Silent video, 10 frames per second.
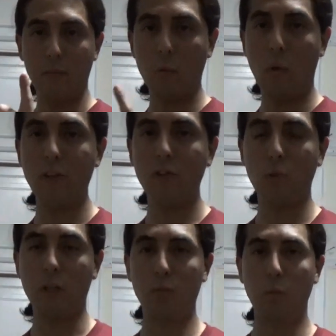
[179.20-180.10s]
one is to
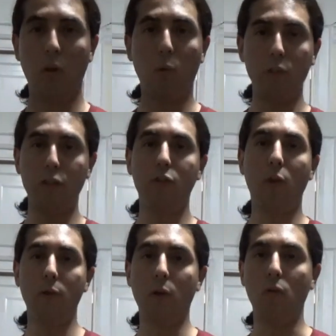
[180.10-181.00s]
explore what you don't
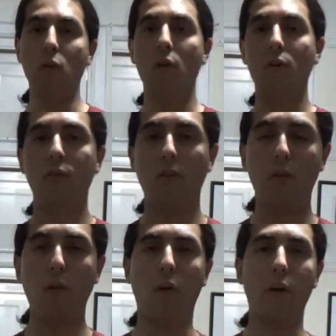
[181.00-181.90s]
know. For
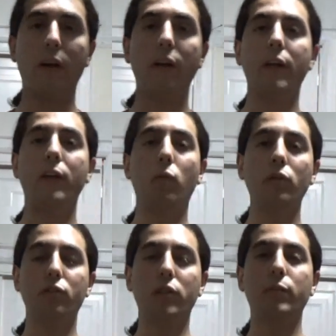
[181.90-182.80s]
Thor, it was
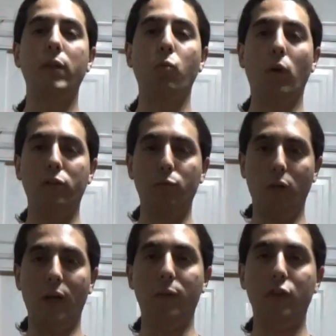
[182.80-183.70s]
to give the quantum
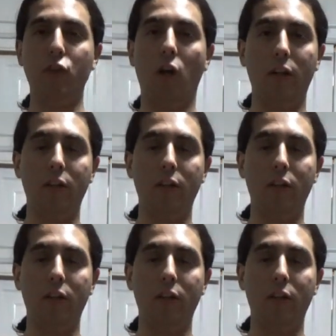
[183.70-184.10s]
realm a shot.